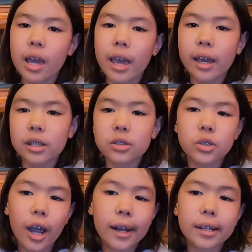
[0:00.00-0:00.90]
and
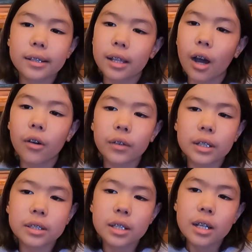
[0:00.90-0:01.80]
try to
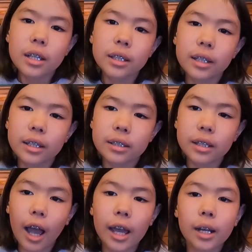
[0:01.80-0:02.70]
salvage these
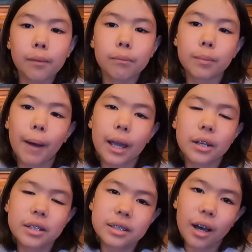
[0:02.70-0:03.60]
items by
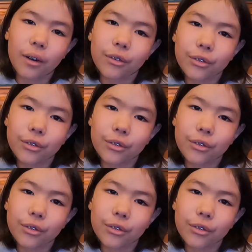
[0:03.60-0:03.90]
yourself.